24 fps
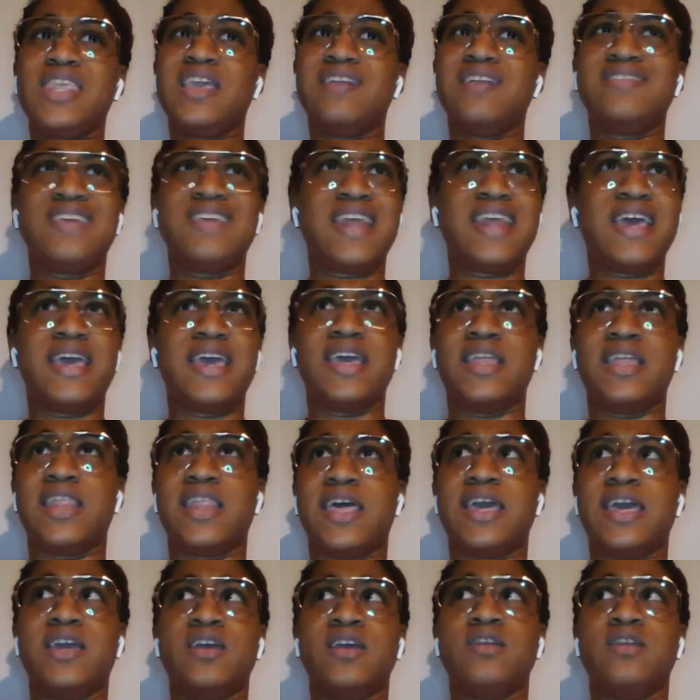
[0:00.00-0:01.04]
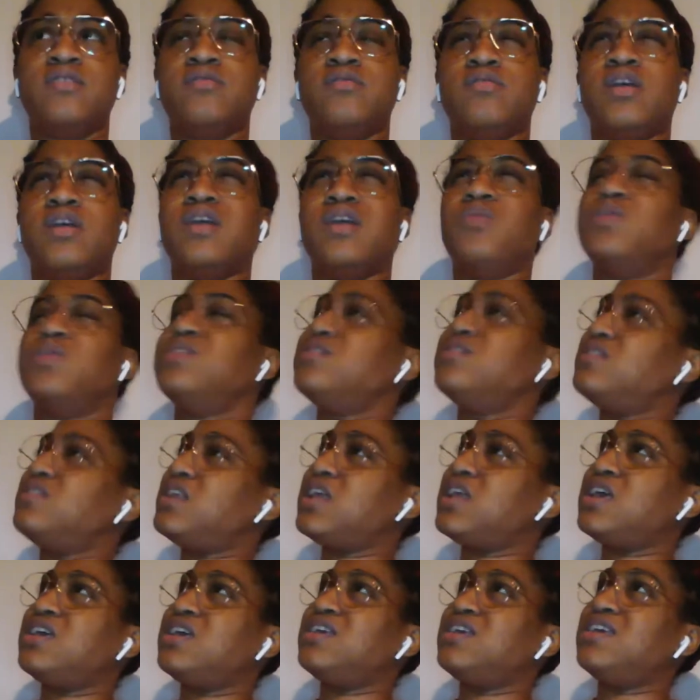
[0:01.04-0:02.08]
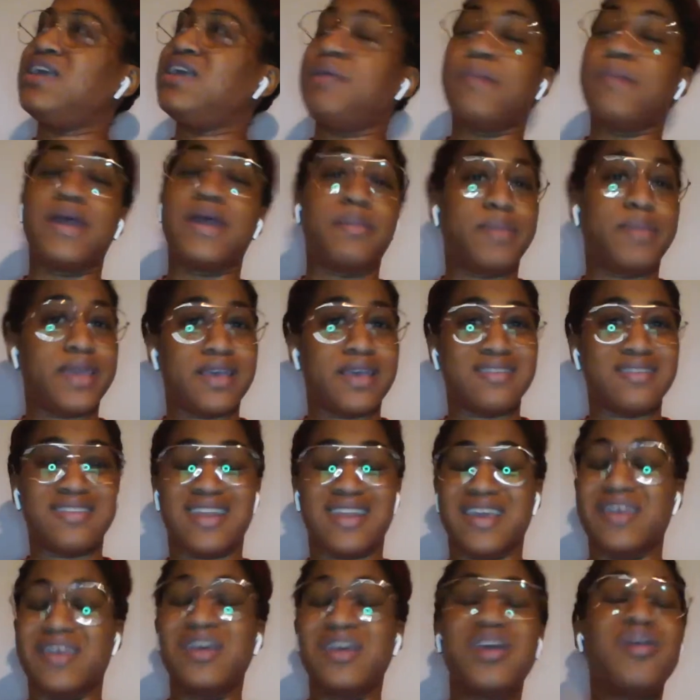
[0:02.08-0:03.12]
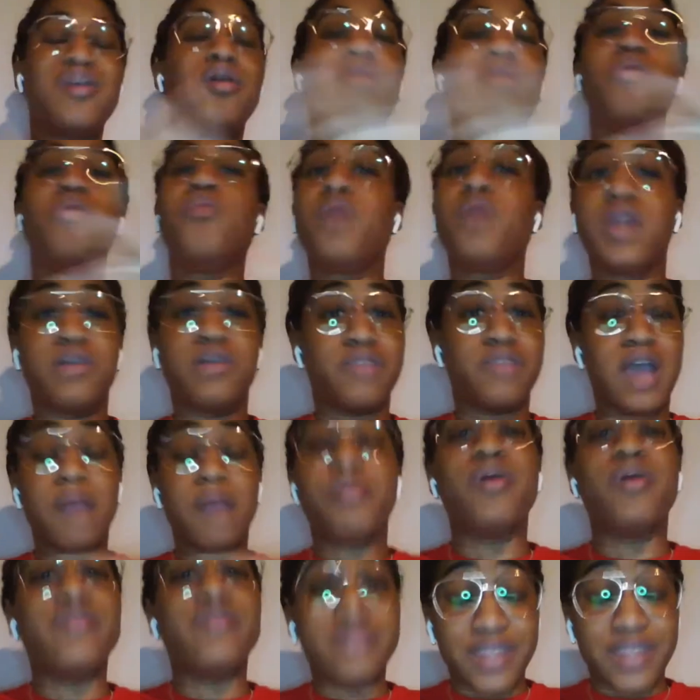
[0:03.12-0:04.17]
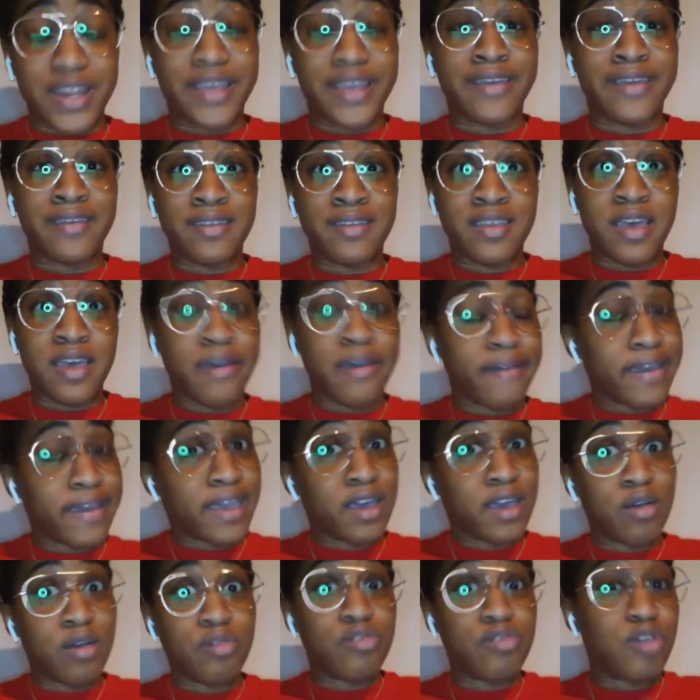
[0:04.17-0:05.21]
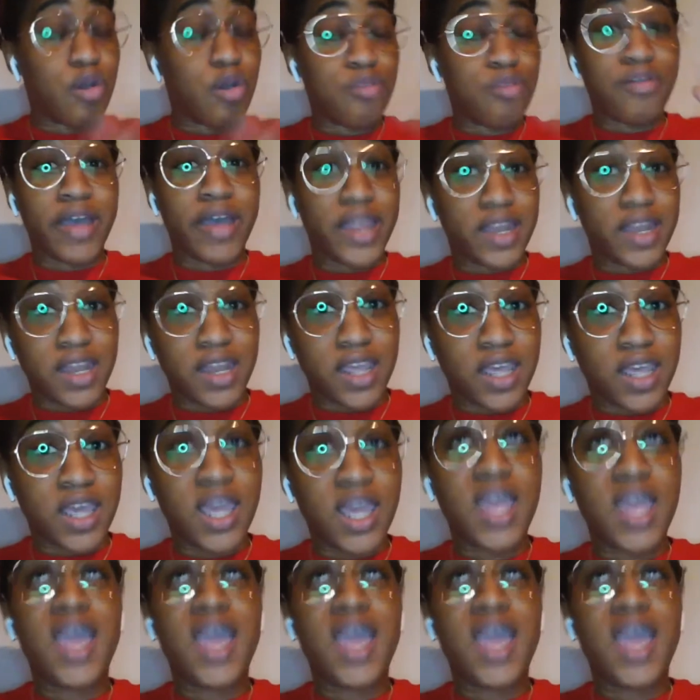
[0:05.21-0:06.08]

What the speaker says: today, like, was it today? It might have been yesterday. Whatever. I posted it. Okay, go find it.